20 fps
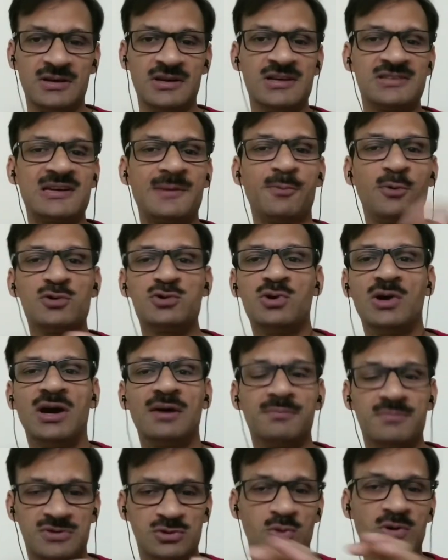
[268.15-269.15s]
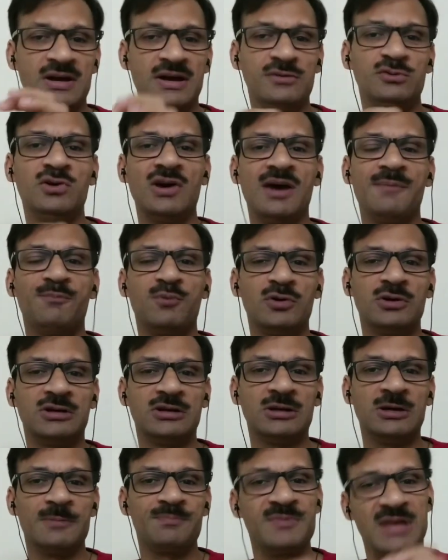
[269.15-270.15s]
Suppose you have
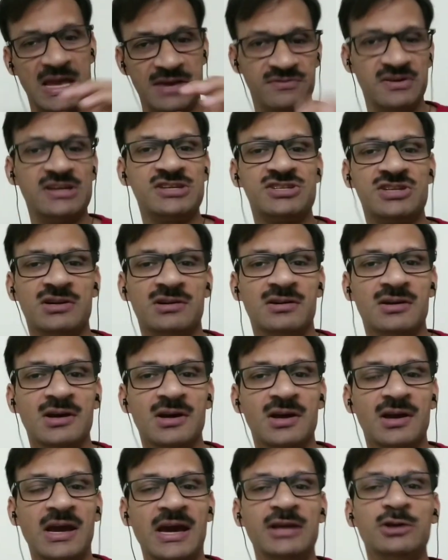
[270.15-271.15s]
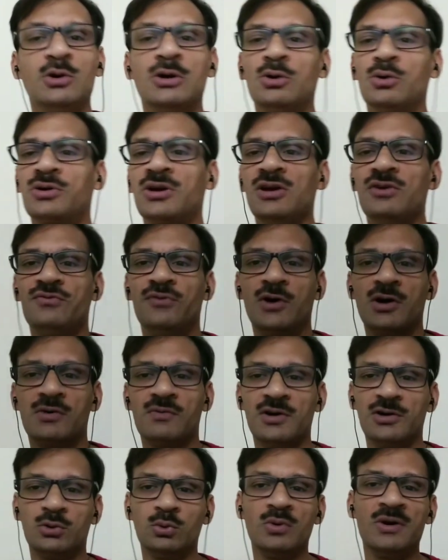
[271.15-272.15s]
put aviation, and you are looking
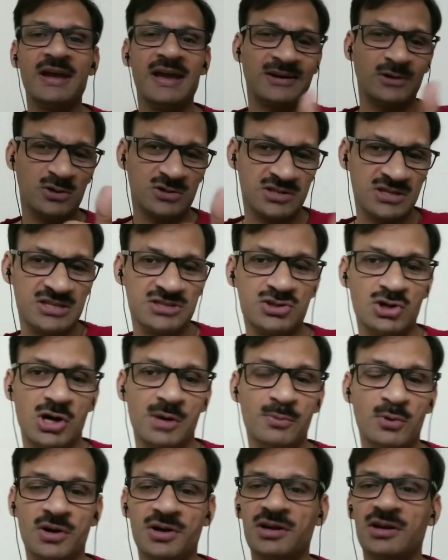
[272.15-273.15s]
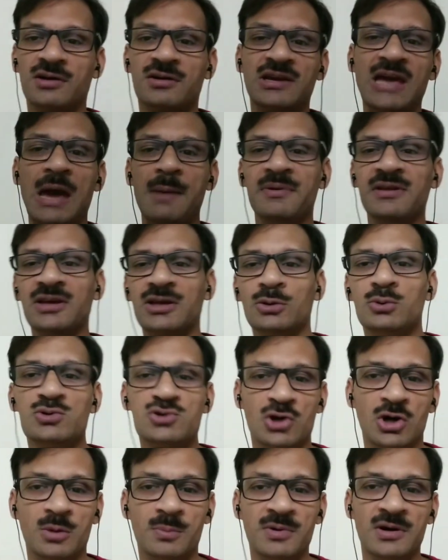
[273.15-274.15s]
forward to an air hostess job or a cabin crew
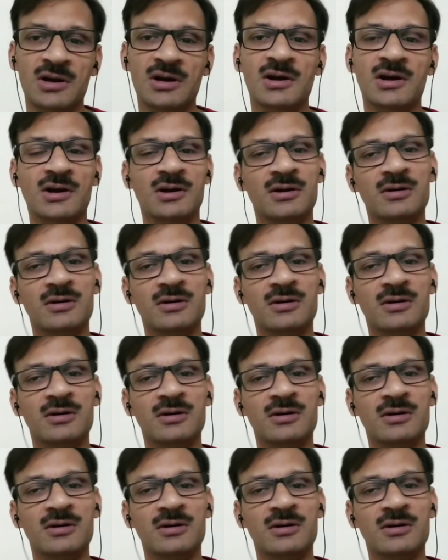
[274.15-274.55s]
job.